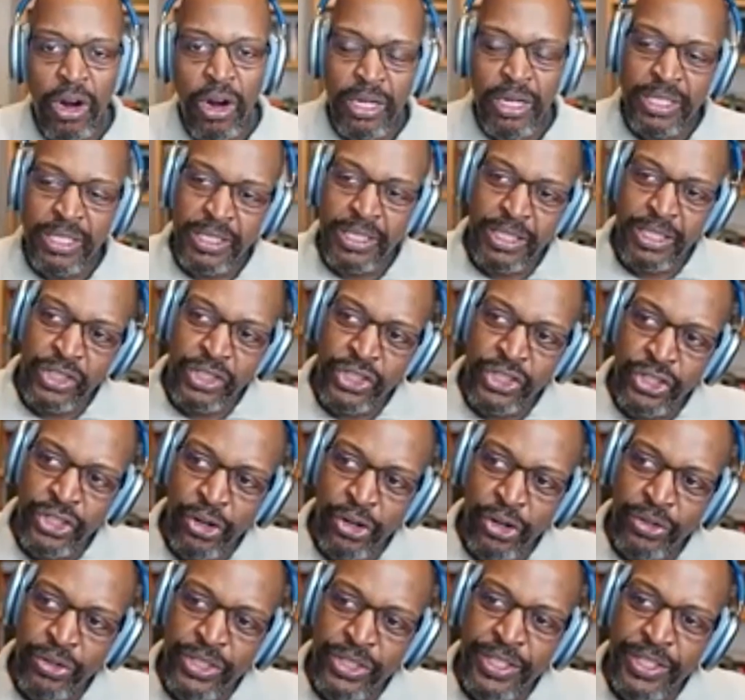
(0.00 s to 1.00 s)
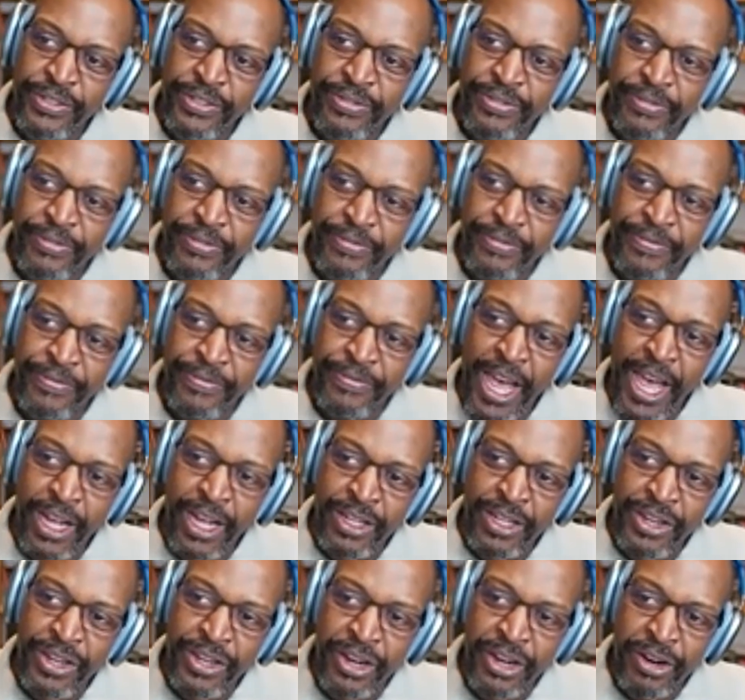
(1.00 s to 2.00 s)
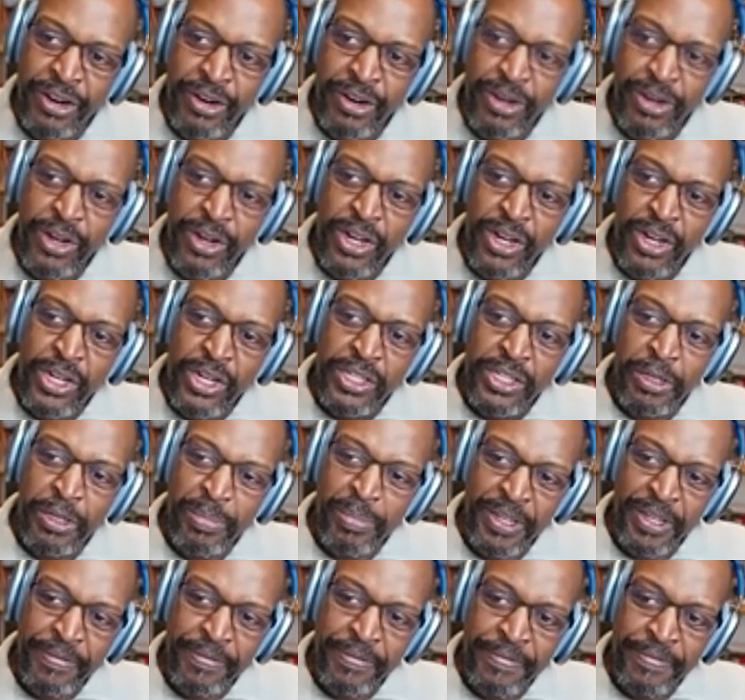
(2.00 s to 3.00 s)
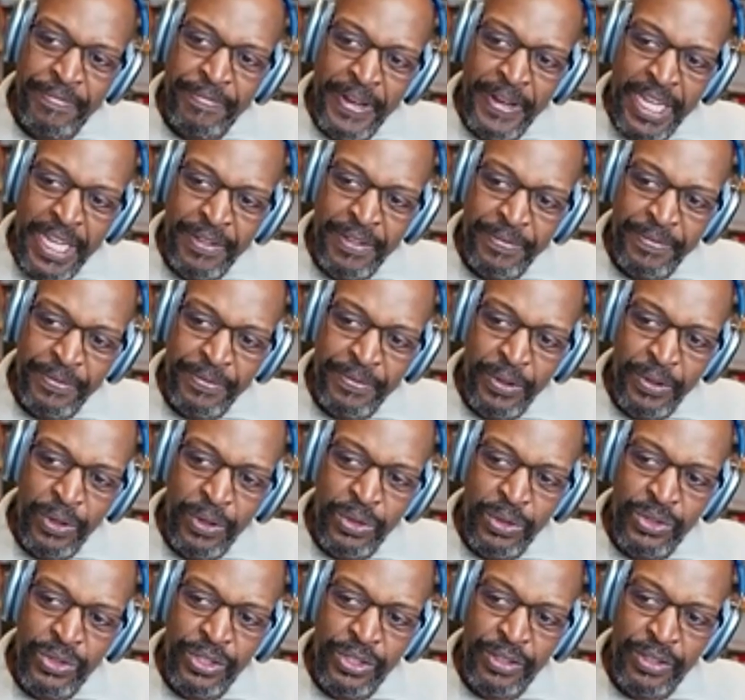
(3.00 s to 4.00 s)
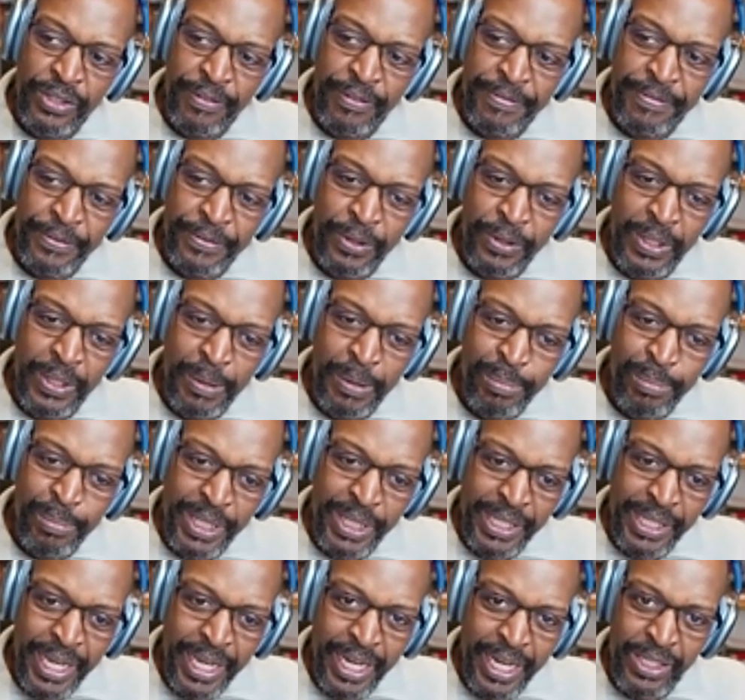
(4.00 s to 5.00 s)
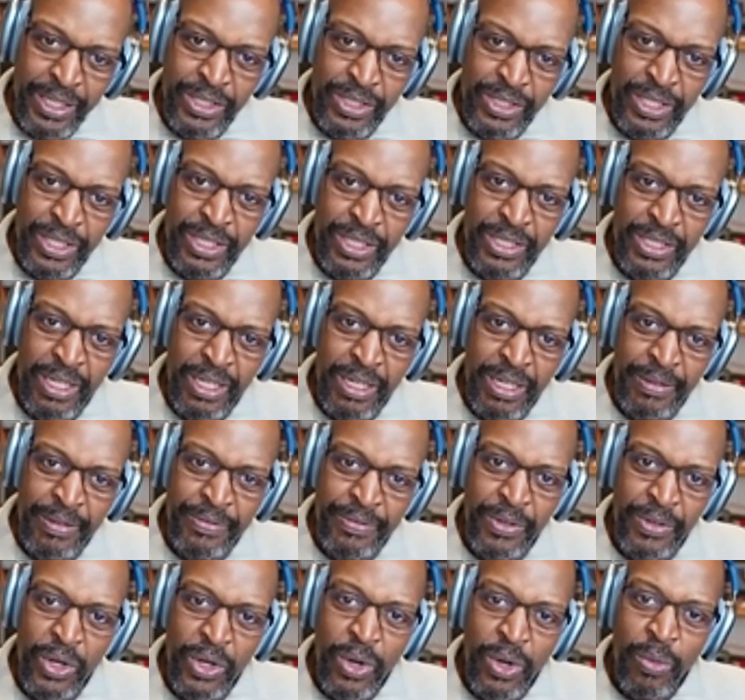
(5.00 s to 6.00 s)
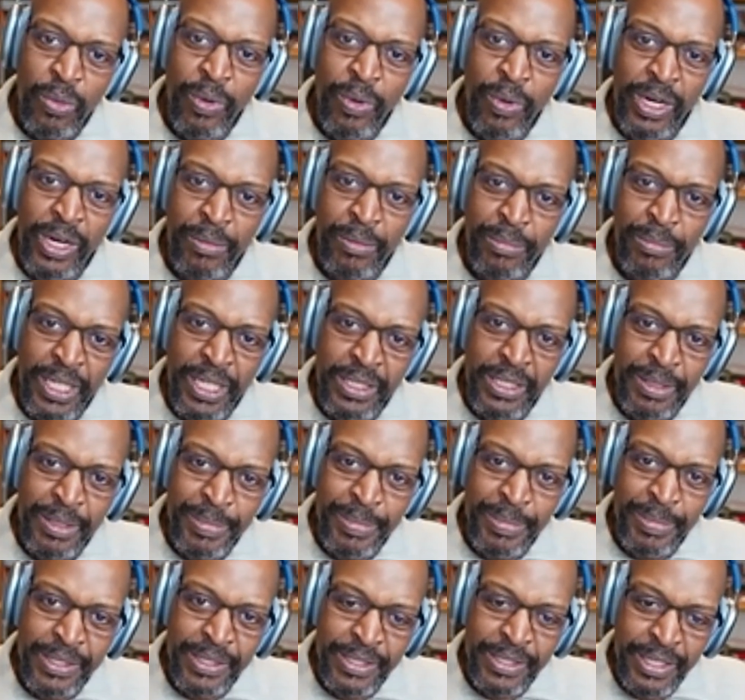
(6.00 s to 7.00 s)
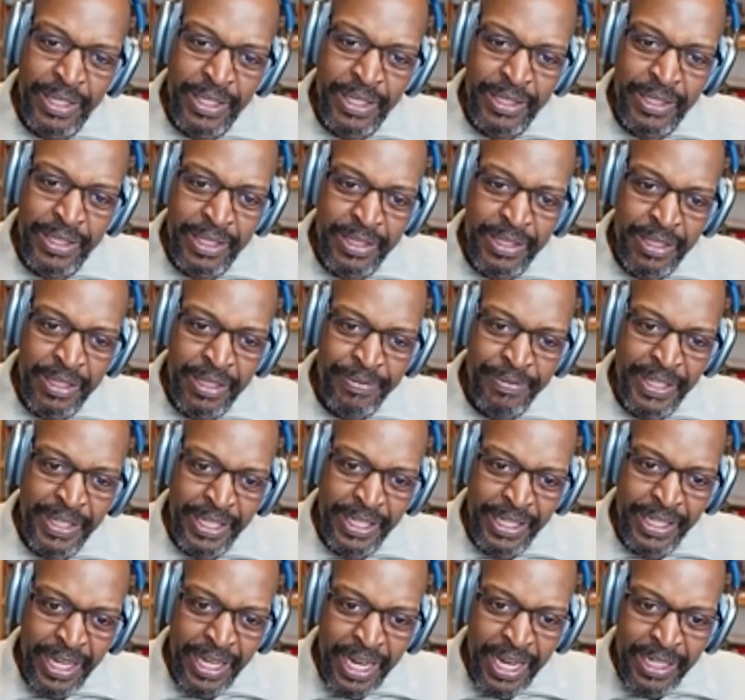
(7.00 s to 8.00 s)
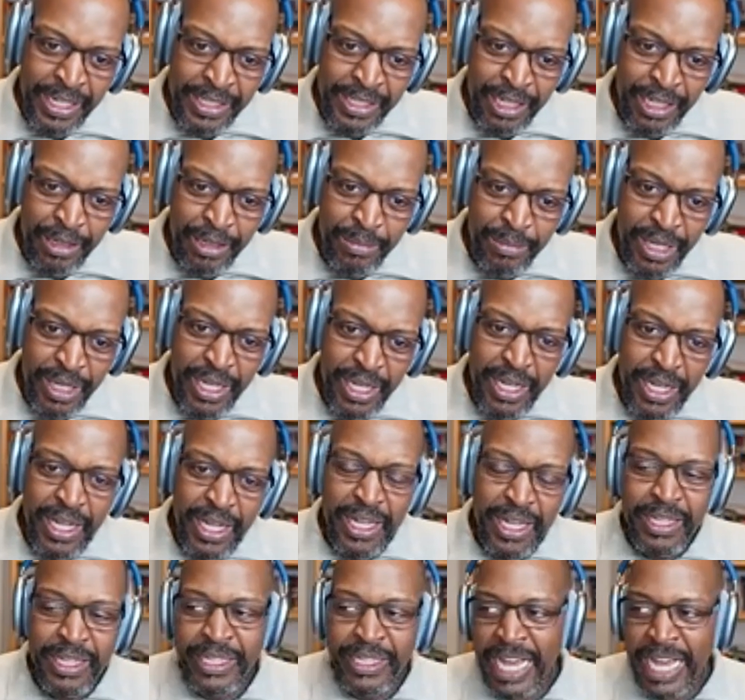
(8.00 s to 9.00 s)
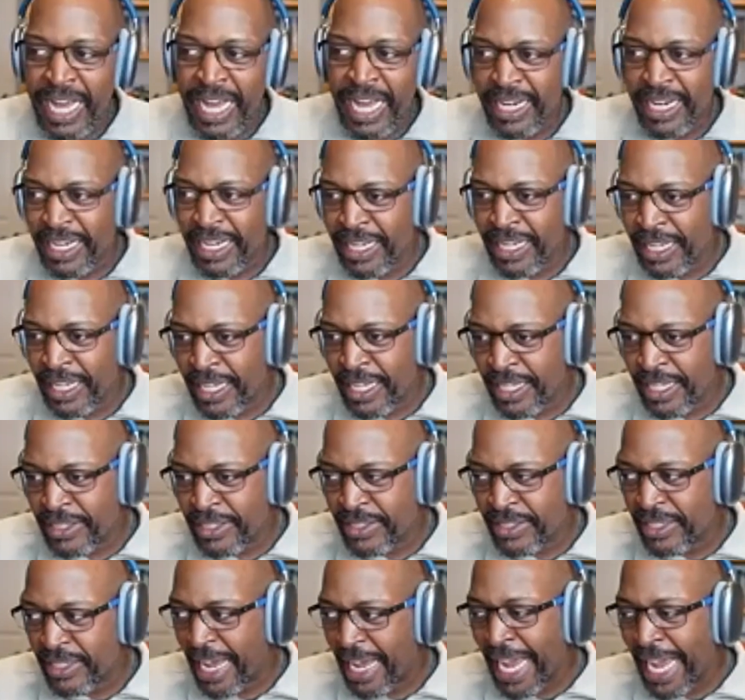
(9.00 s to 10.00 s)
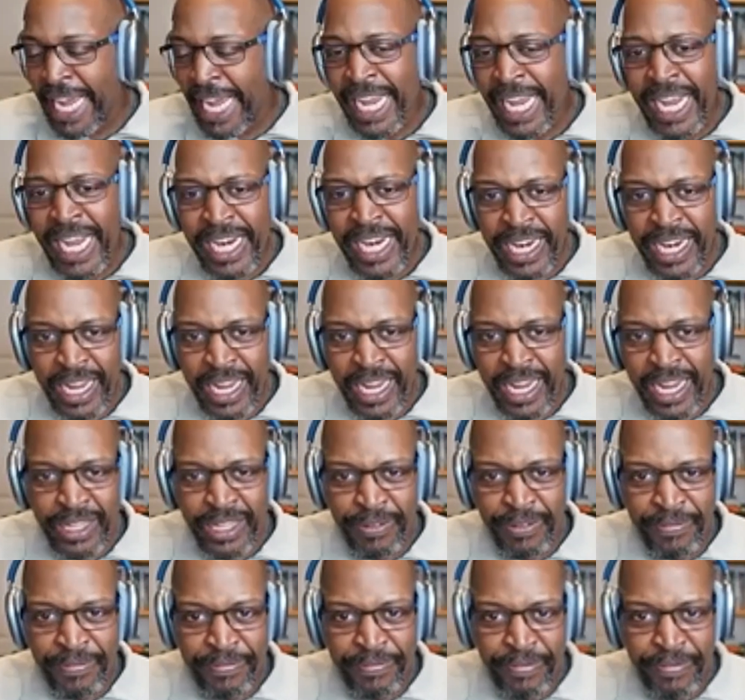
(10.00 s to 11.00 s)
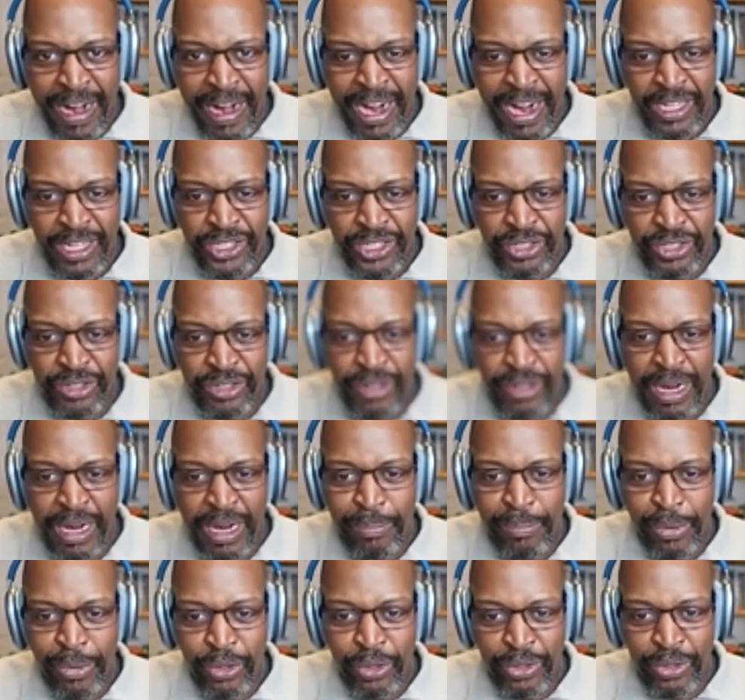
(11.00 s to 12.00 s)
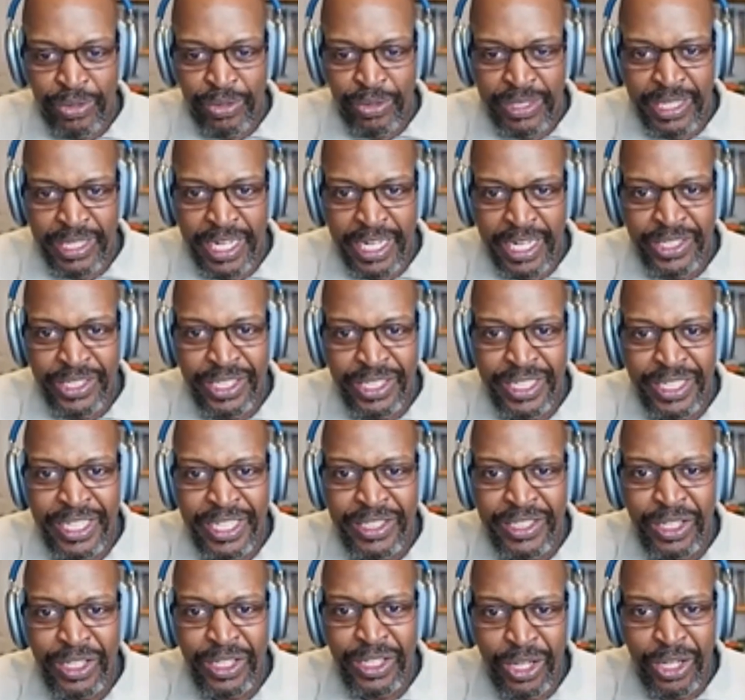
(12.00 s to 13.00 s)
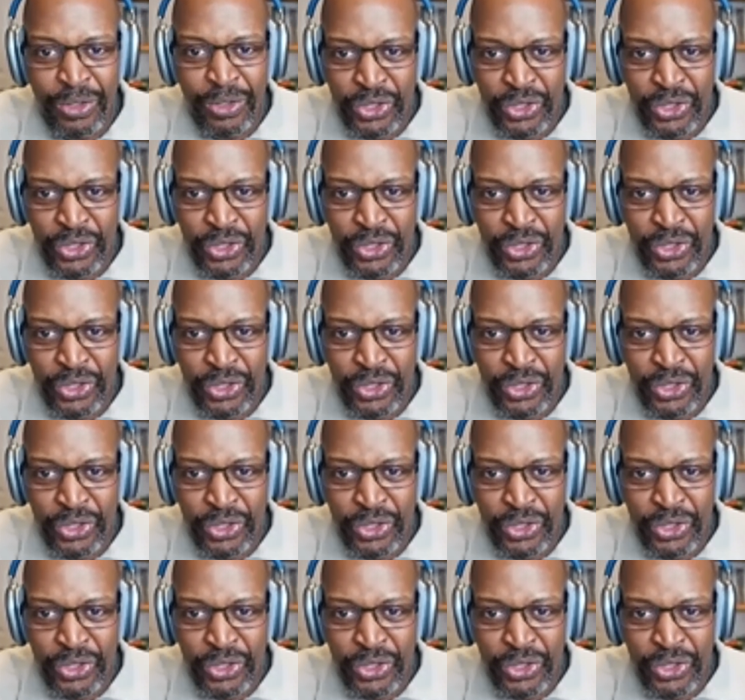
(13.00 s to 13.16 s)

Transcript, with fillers: or is it the church's failure to be faithful to the full implications of what it means to be citizens of the kingdom that is aiding the fracture and polarization in the